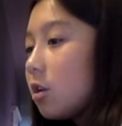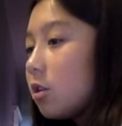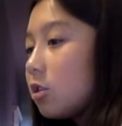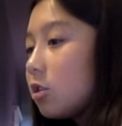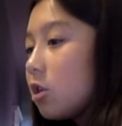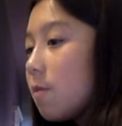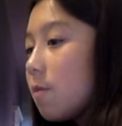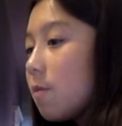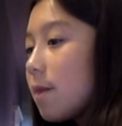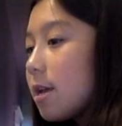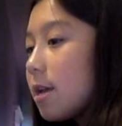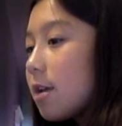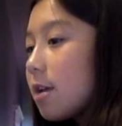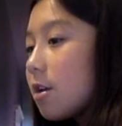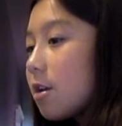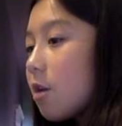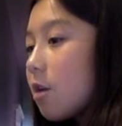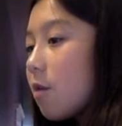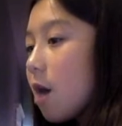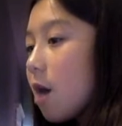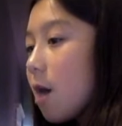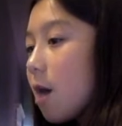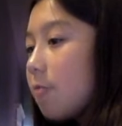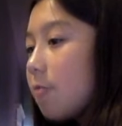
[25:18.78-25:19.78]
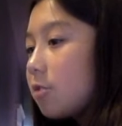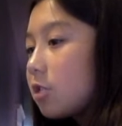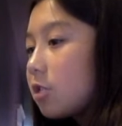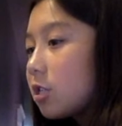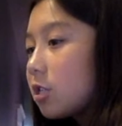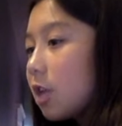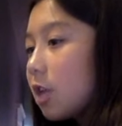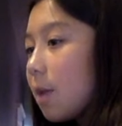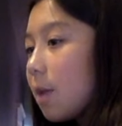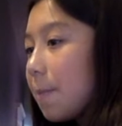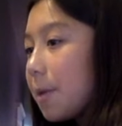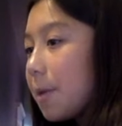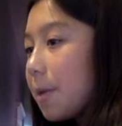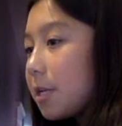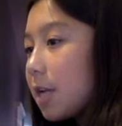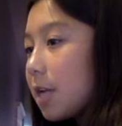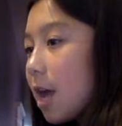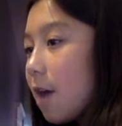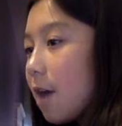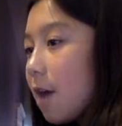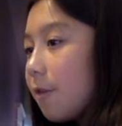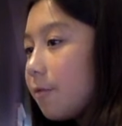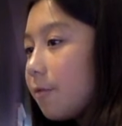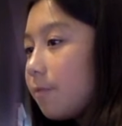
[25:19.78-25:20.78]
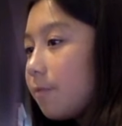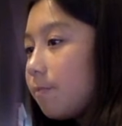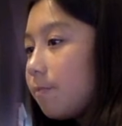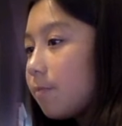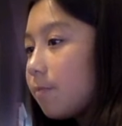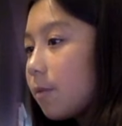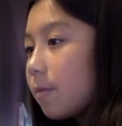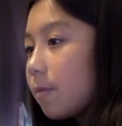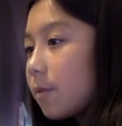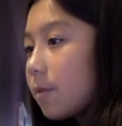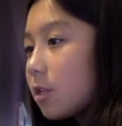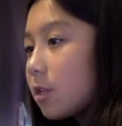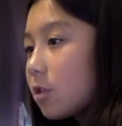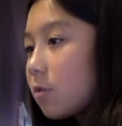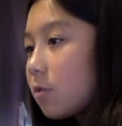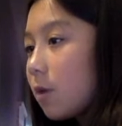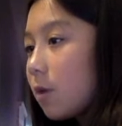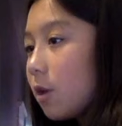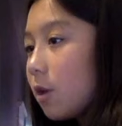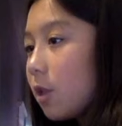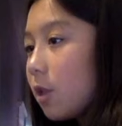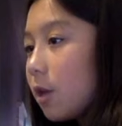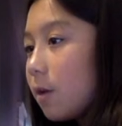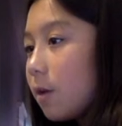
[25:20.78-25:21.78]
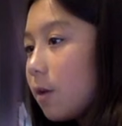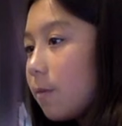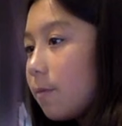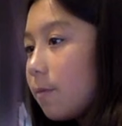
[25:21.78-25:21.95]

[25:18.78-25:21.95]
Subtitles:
Don't make it go up. Just keep it down. Let's swirl it.